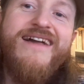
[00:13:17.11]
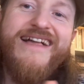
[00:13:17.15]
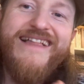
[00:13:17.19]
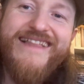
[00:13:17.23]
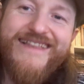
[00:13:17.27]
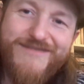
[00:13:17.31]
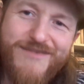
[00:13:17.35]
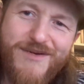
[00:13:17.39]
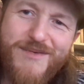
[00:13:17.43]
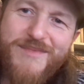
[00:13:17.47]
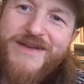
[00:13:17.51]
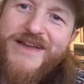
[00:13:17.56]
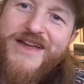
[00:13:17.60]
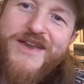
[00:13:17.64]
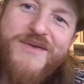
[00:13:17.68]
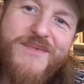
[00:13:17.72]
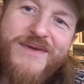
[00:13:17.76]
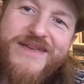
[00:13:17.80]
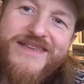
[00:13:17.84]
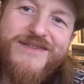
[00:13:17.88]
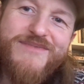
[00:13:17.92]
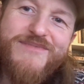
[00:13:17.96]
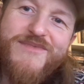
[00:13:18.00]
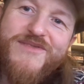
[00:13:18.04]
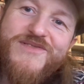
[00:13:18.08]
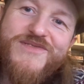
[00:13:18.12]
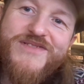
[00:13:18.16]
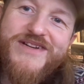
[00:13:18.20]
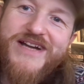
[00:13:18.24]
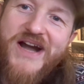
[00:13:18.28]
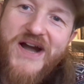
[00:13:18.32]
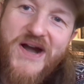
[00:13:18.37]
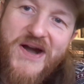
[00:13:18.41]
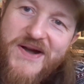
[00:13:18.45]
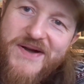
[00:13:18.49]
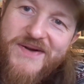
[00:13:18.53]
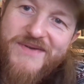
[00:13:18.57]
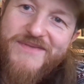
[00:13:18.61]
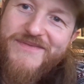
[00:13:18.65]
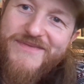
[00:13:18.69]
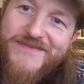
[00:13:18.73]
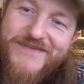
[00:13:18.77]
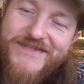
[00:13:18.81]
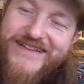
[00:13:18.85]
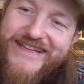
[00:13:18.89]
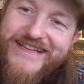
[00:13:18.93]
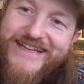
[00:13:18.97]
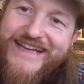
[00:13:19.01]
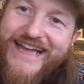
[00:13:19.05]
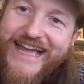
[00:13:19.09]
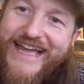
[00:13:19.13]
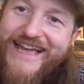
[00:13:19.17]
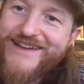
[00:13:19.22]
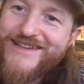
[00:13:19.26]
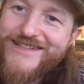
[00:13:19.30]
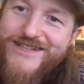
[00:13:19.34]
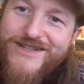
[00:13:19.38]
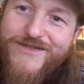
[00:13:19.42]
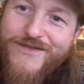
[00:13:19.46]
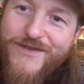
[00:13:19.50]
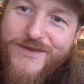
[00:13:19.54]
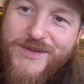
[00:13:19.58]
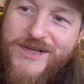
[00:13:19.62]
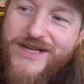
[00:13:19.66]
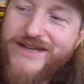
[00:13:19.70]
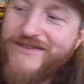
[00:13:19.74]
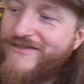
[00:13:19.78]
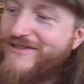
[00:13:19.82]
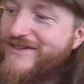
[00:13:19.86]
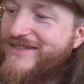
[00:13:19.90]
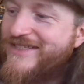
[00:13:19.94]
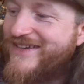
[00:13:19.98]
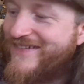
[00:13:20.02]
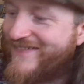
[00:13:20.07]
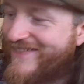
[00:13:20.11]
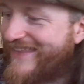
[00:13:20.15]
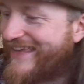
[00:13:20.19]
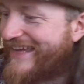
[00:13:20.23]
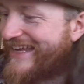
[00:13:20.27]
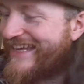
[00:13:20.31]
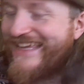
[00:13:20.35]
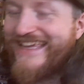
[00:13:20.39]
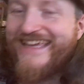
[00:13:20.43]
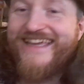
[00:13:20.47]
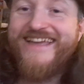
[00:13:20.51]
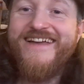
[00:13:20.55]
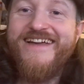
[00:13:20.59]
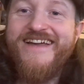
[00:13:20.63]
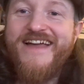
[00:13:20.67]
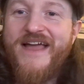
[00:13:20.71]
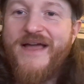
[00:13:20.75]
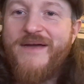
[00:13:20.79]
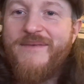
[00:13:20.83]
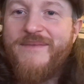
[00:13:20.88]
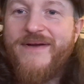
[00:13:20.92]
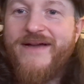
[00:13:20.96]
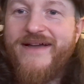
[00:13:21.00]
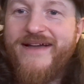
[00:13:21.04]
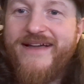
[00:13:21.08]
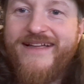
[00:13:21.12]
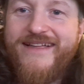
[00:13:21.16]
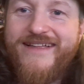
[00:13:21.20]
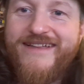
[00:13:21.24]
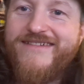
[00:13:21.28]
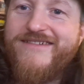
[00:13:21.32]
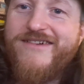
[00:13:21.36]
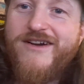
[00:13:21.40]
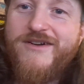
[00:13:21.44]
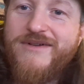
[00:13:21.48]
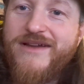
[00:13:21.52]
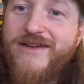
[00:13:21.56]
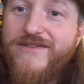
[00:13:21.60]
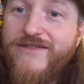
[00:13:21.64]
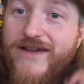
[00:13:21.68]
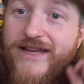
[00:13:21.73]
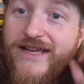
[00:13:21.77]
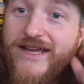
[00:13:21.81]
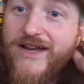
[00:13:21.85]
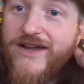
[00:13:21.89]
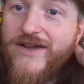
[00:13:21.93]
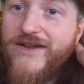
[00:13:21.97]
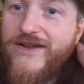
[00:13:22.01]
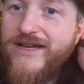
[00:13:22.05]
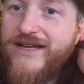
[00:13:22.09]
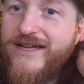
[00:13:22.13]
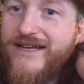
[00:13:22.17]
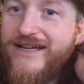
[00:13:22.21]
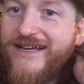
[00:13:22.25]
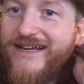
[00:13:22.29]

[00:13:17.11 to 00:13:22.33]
It's probably going to be a small cut in case I fall over or something, but I'll give it a go.